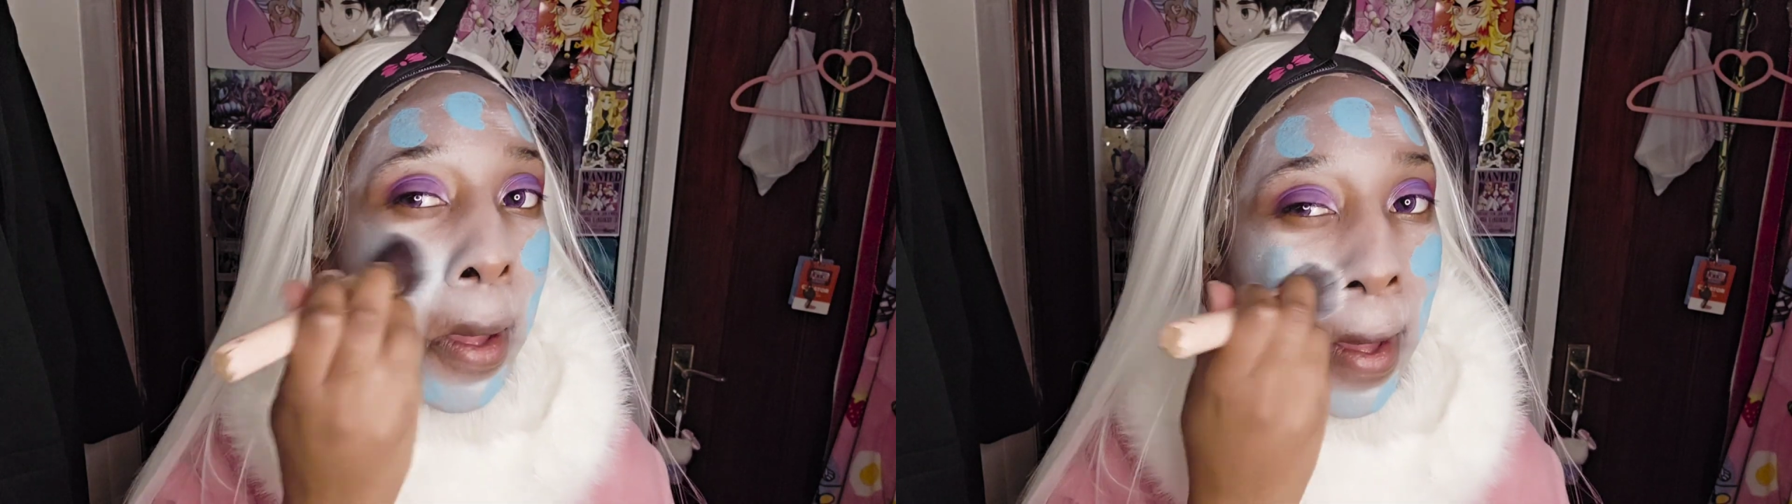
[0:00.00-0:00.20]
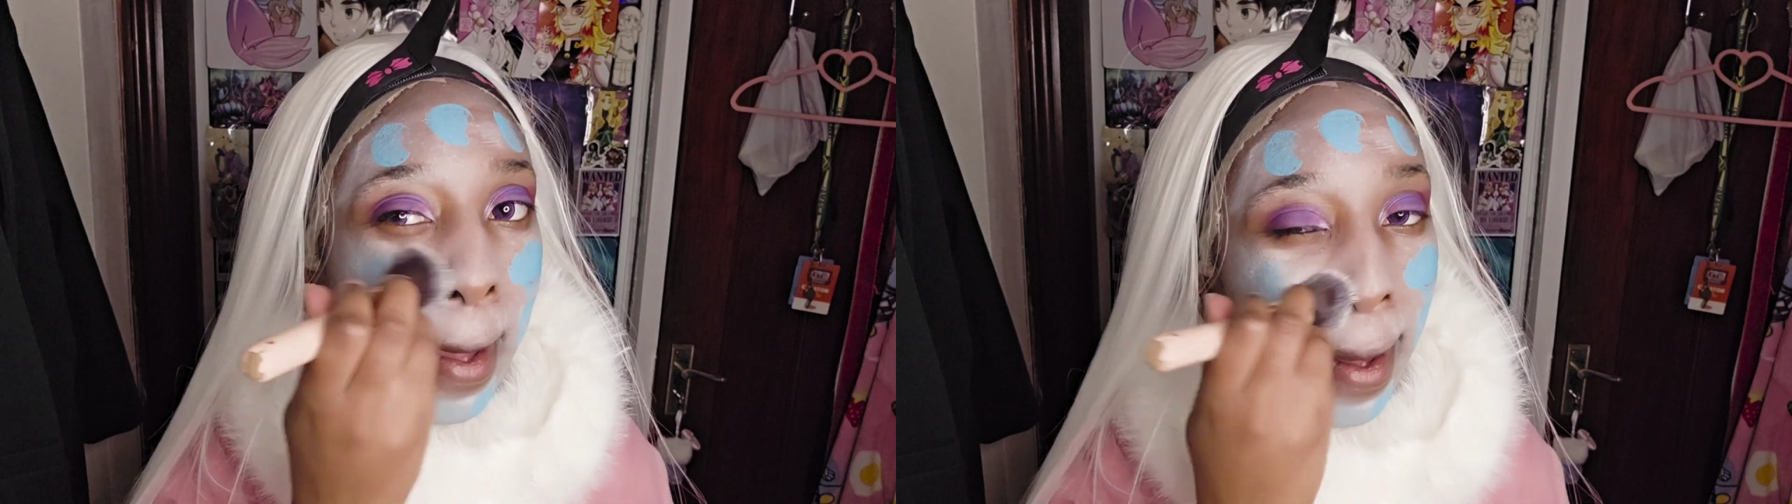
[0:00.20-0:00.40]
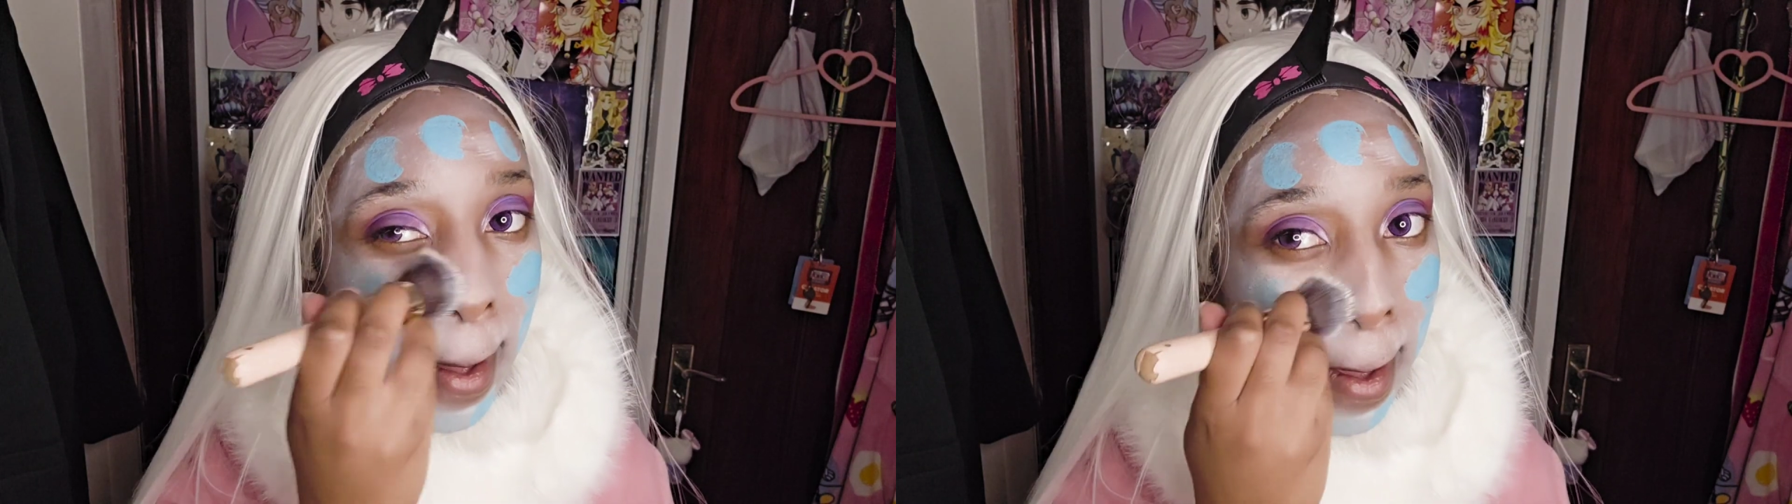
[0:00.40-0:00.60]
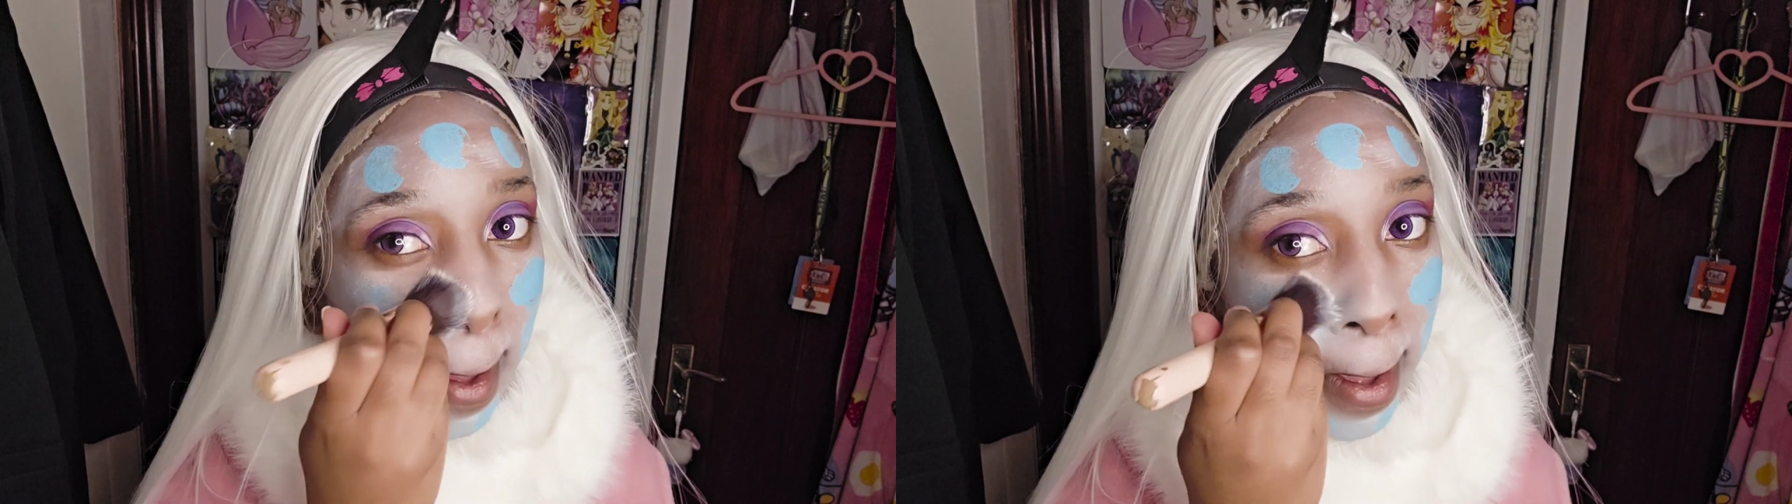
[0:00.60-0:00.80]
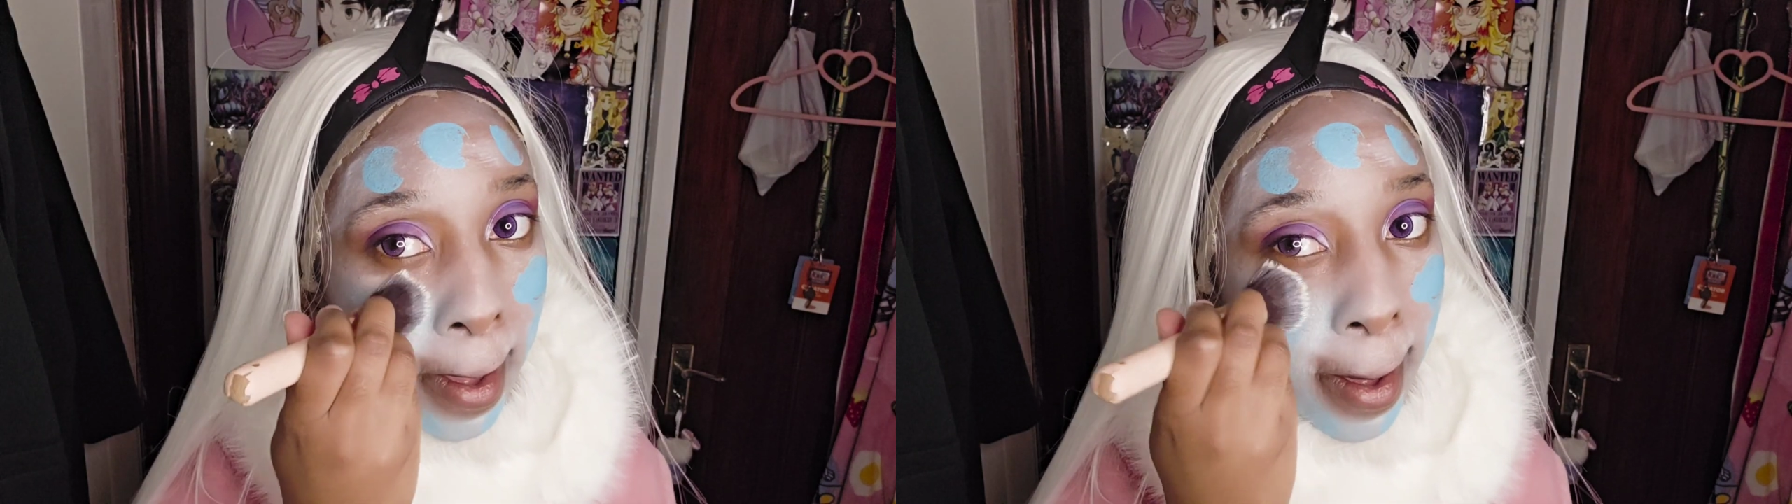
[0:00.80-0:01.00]
I'm looking
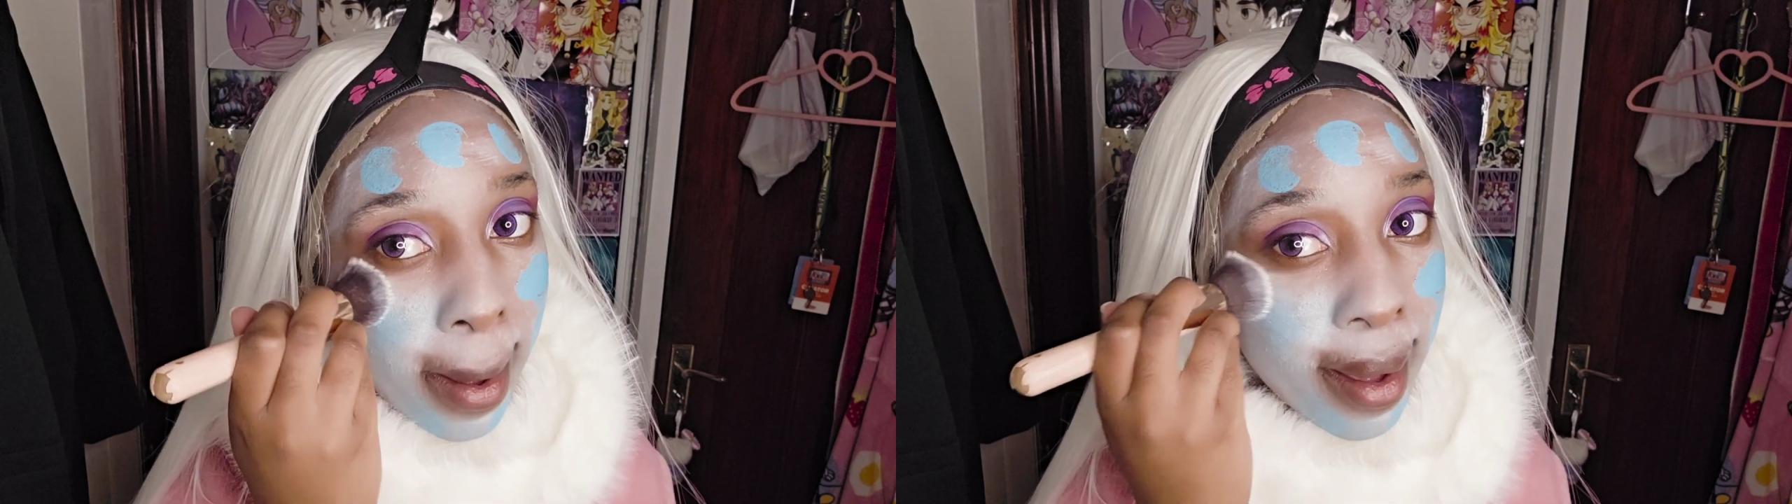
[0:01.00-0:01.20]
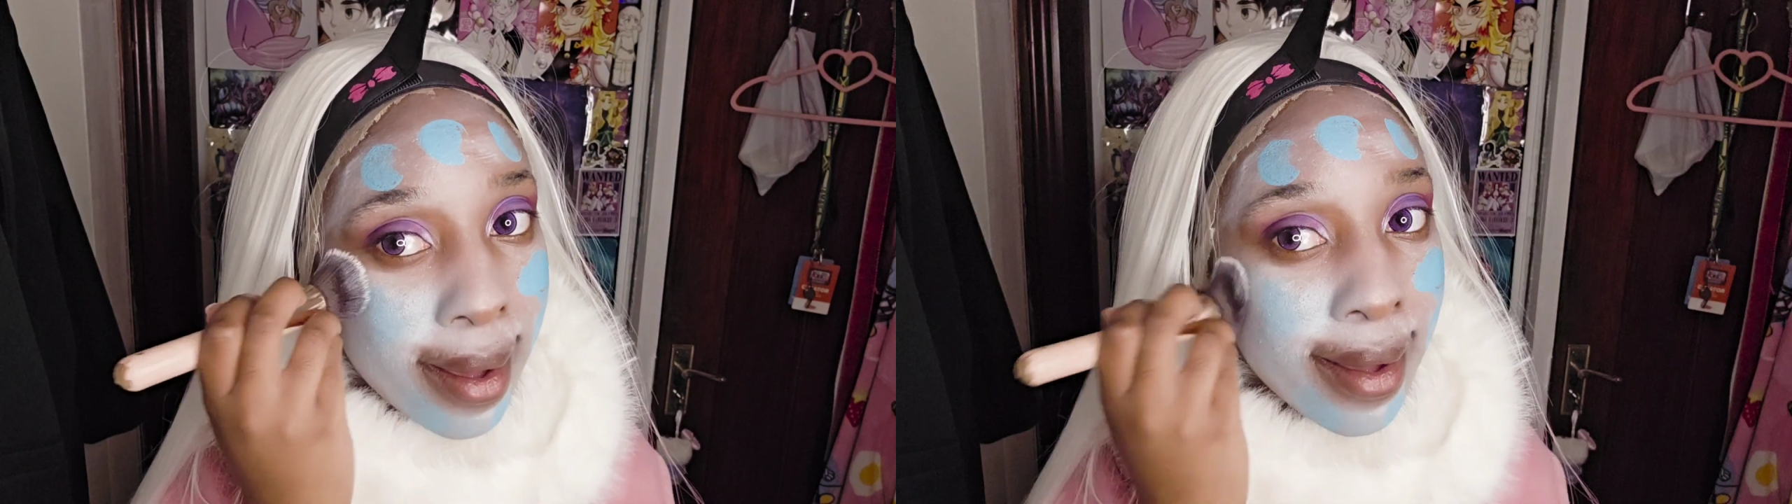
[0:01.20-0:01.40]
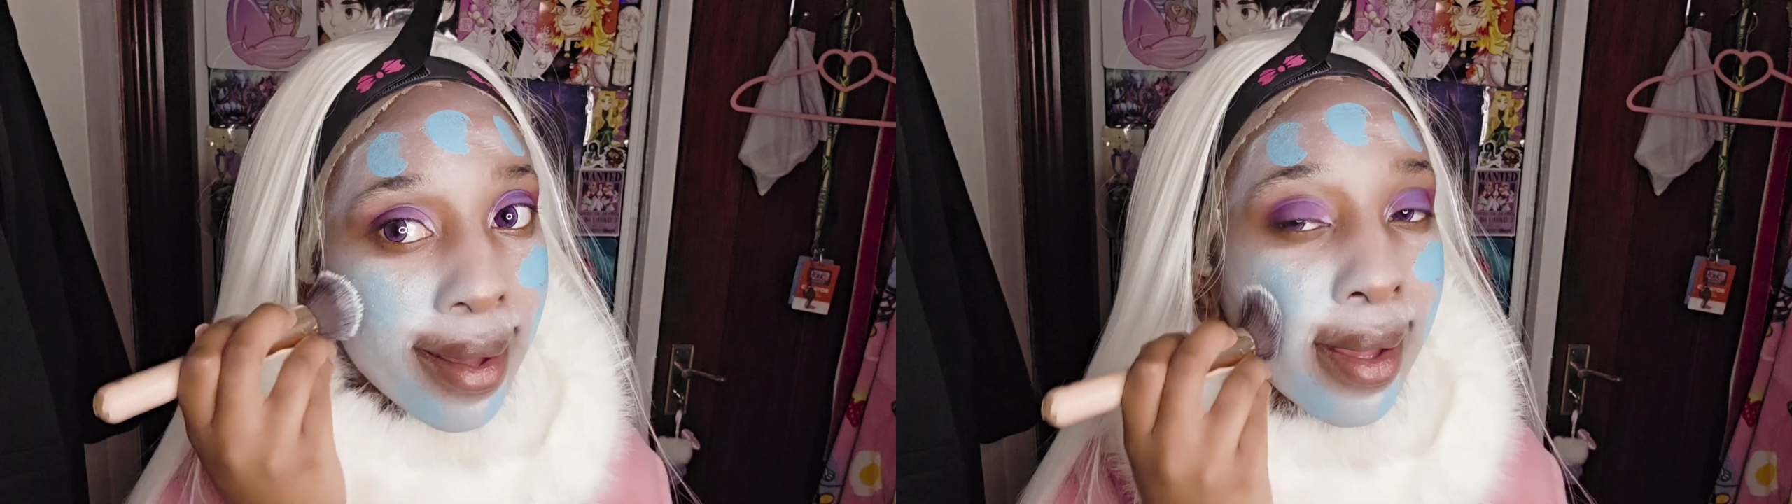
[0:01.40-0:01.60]
icy,